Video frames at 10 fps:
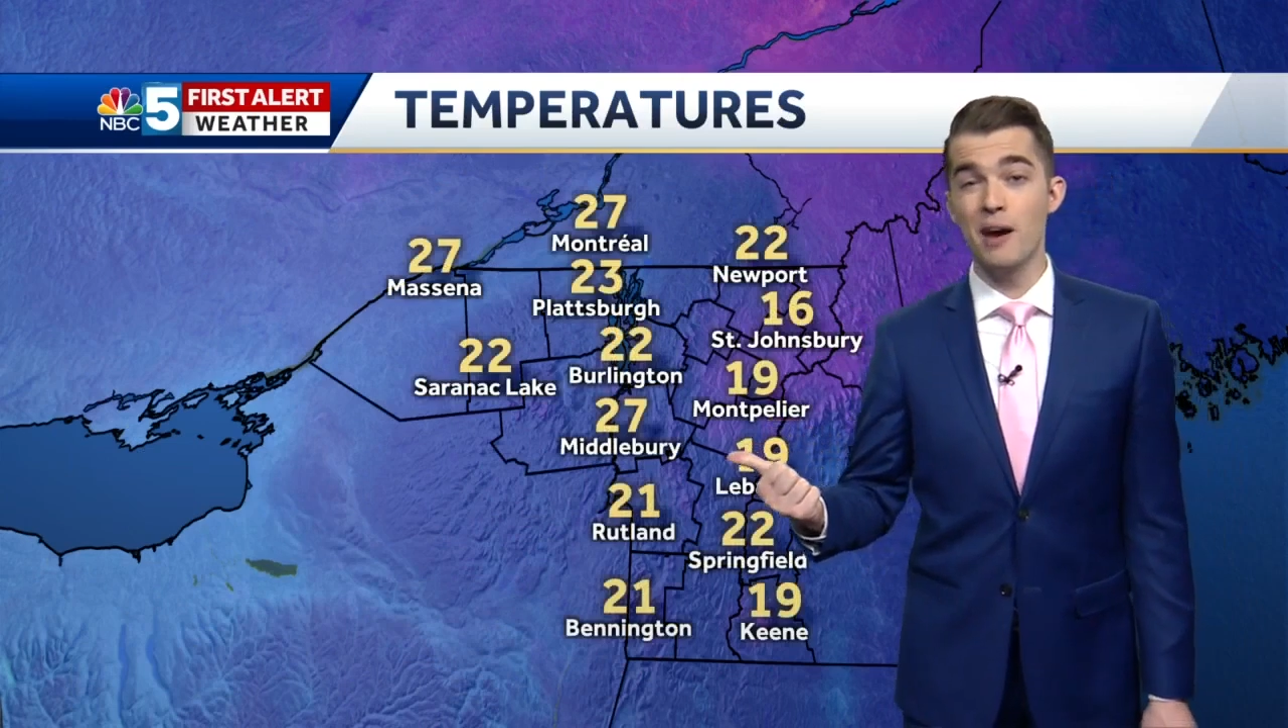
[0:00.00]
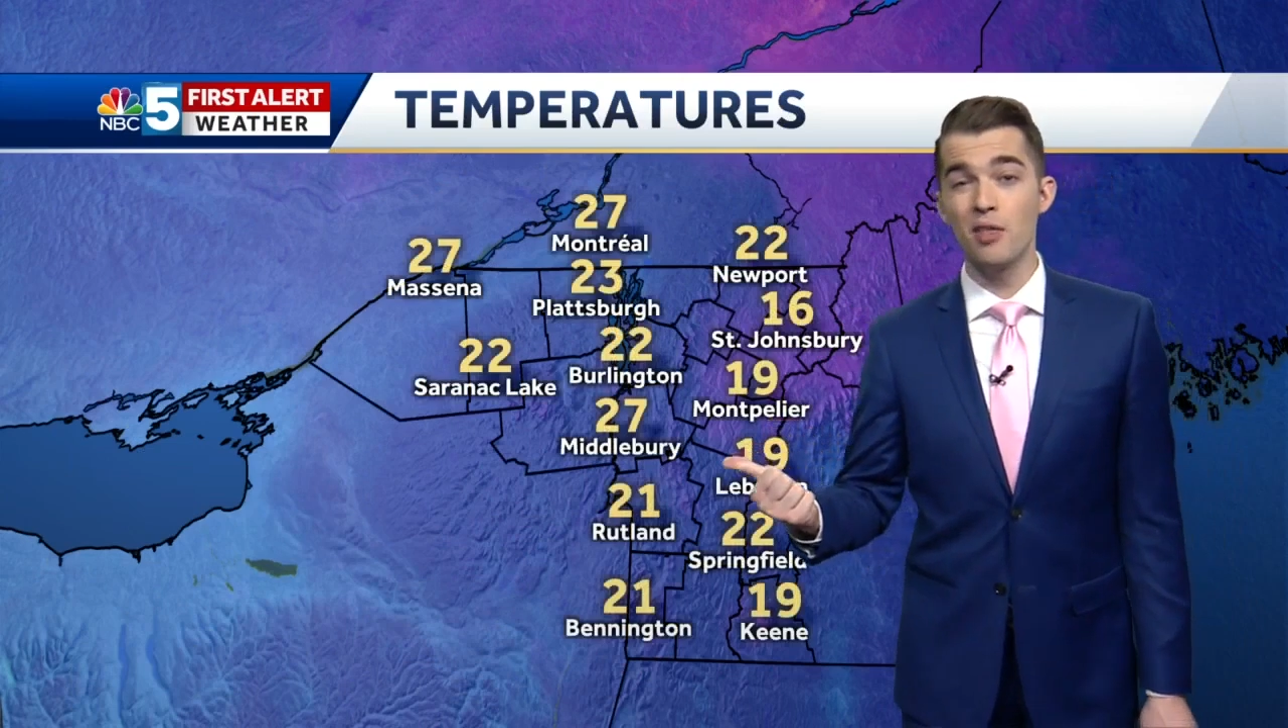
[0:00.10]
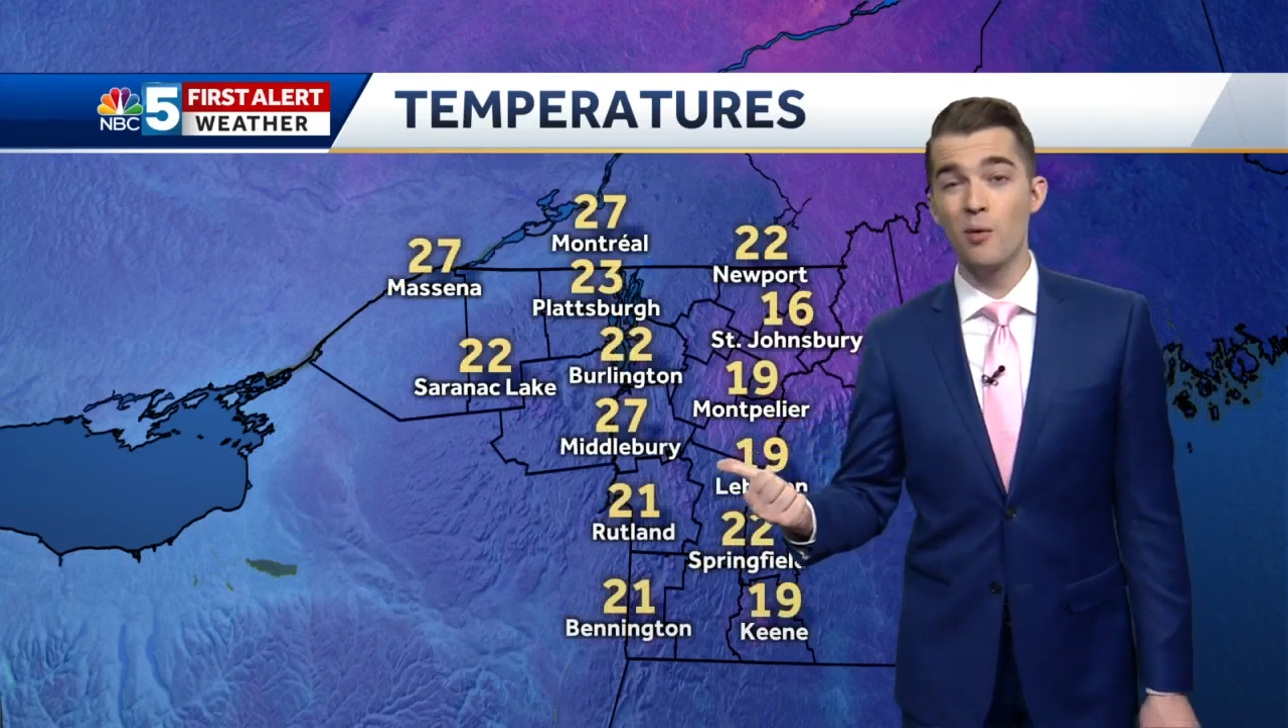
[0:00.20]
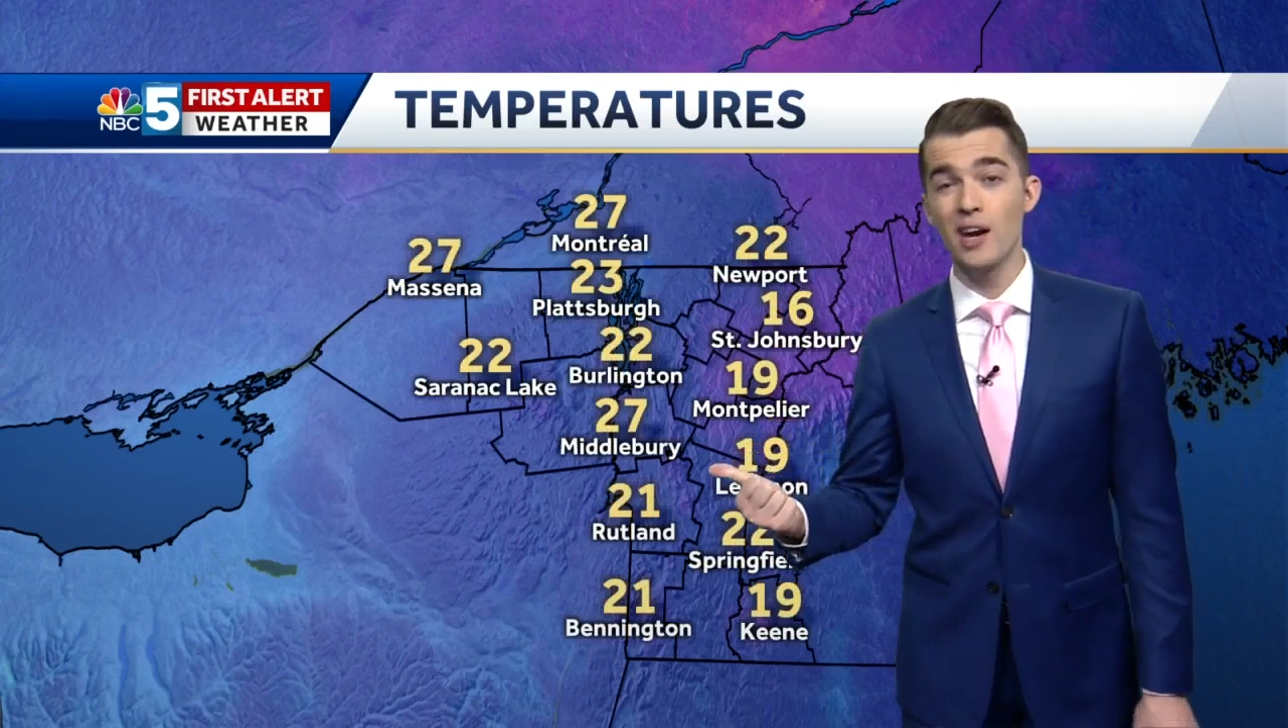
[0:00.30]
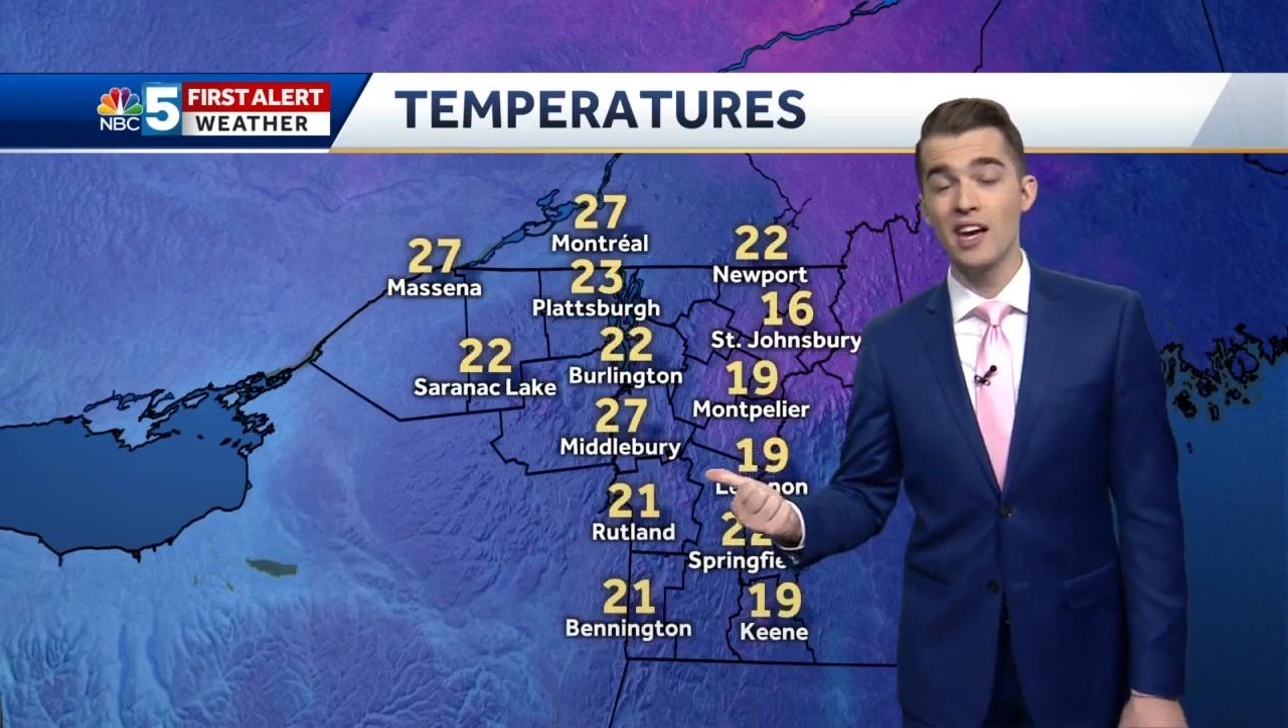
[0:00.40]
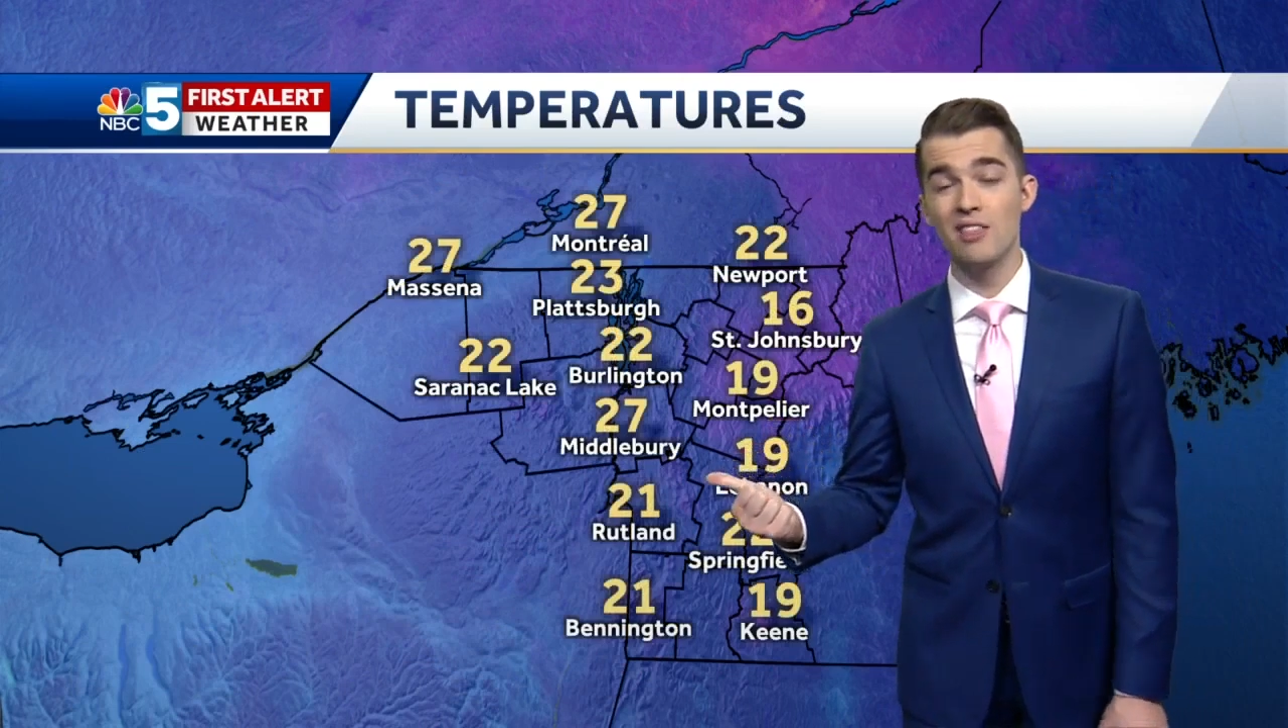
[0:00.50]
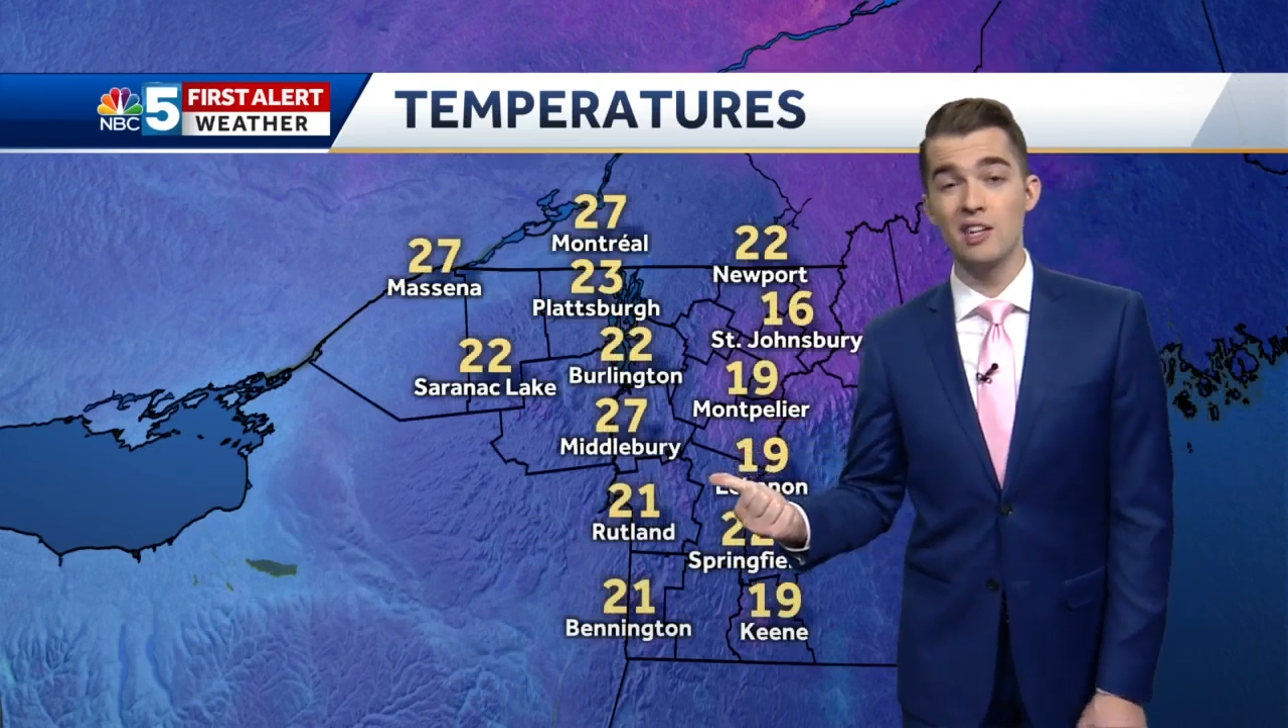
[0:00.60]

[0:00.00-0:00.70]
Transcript: by the way,